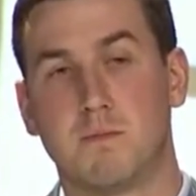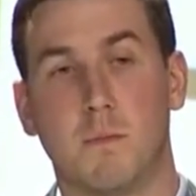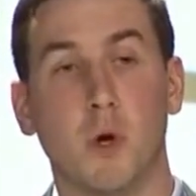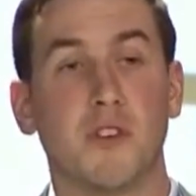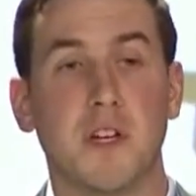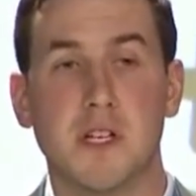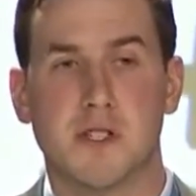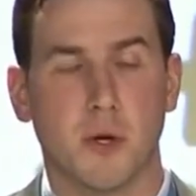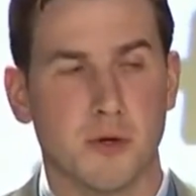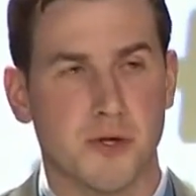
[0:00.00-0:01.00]
most of these
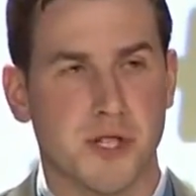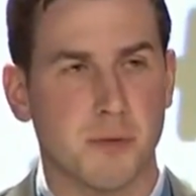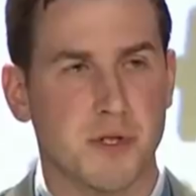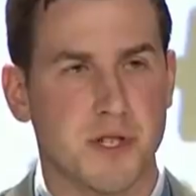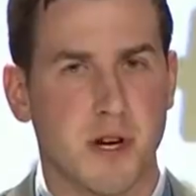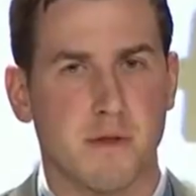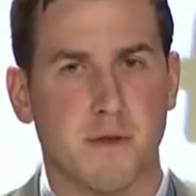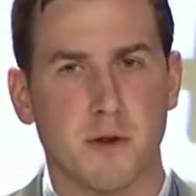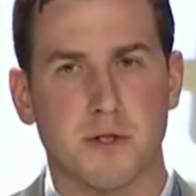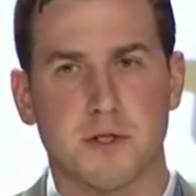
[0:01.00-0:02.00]
soldiers, it was their
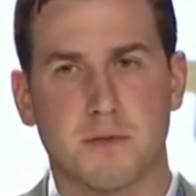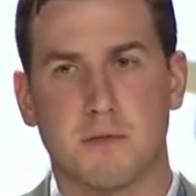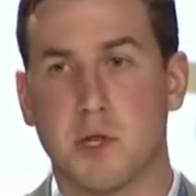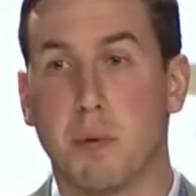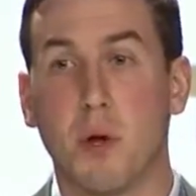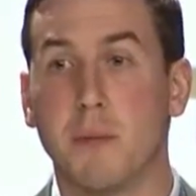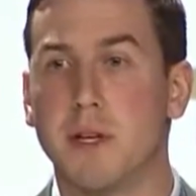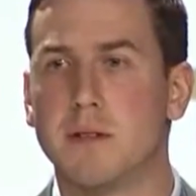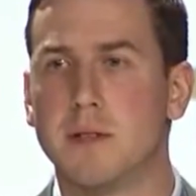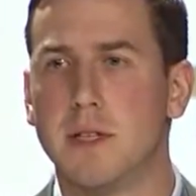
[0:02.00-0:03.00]
first deployment.